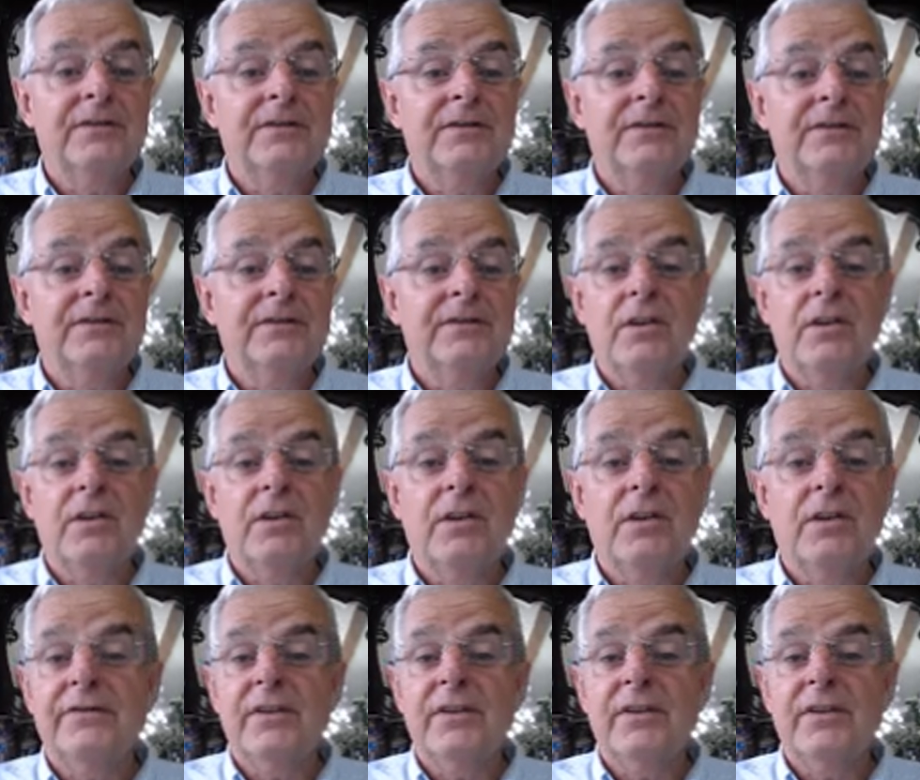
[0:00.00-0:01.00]
to 1,
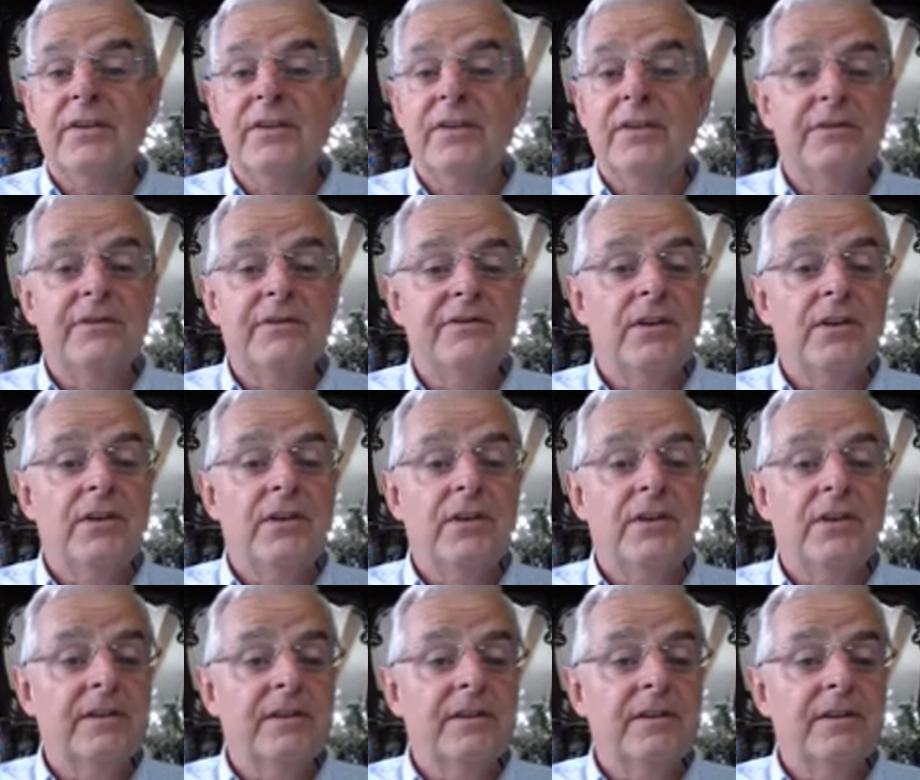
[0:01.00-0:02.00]
5.5
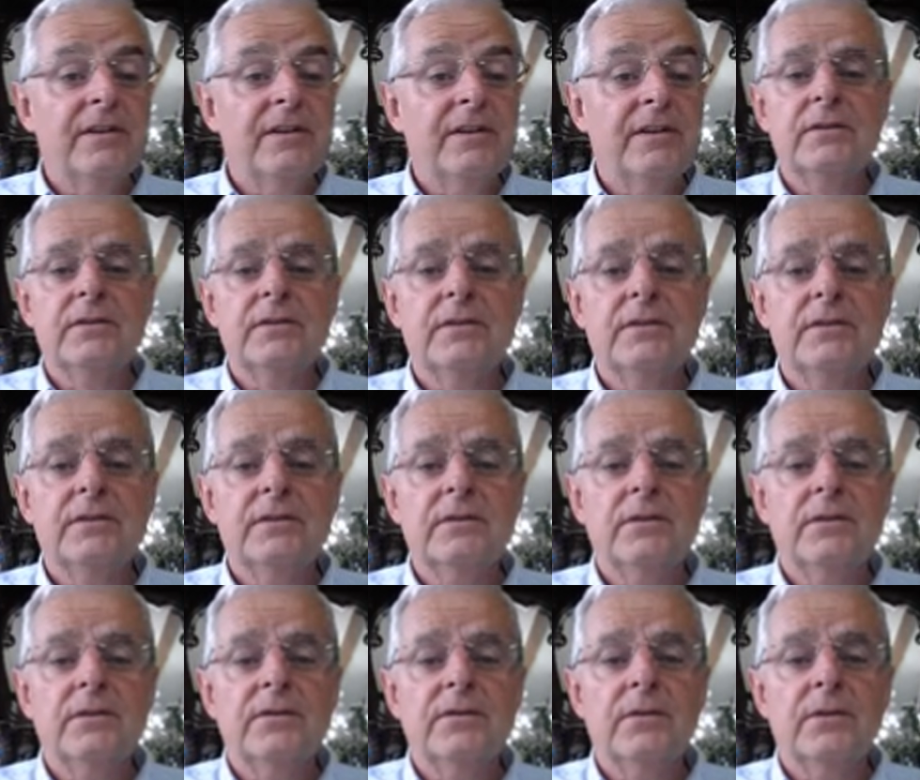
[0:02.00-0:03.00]
to 1,
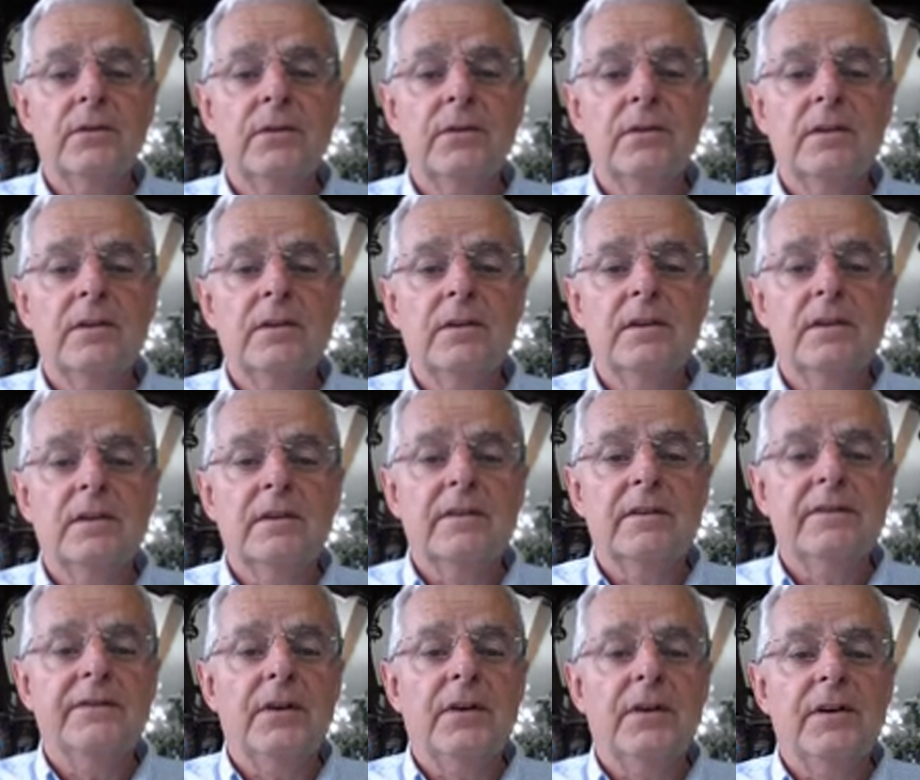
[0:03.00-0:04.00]
4,
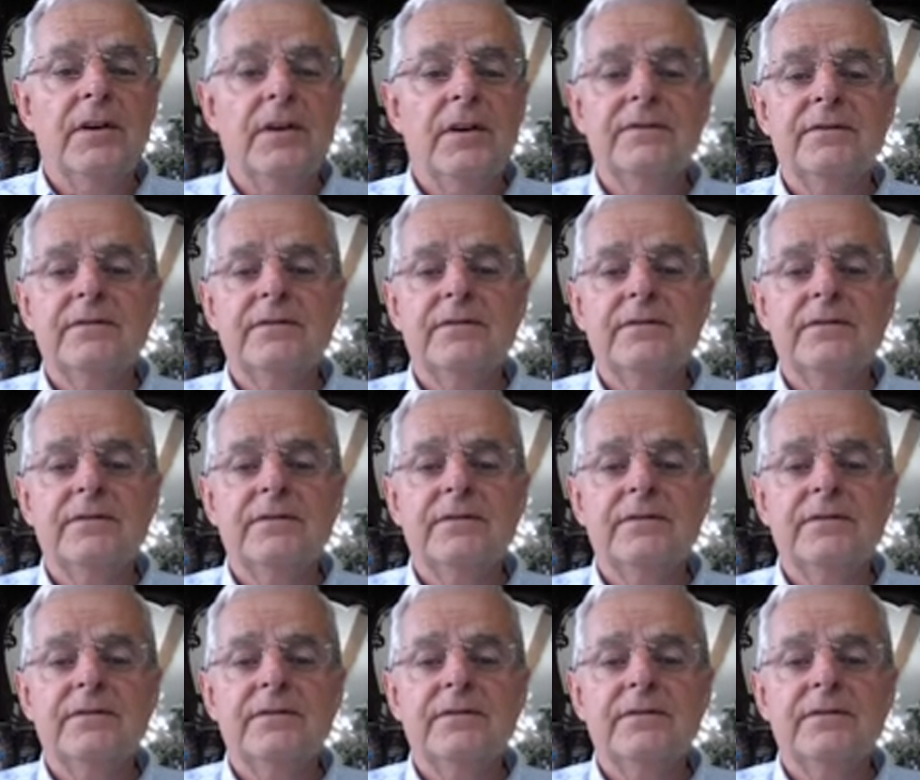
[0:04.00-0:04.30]
5,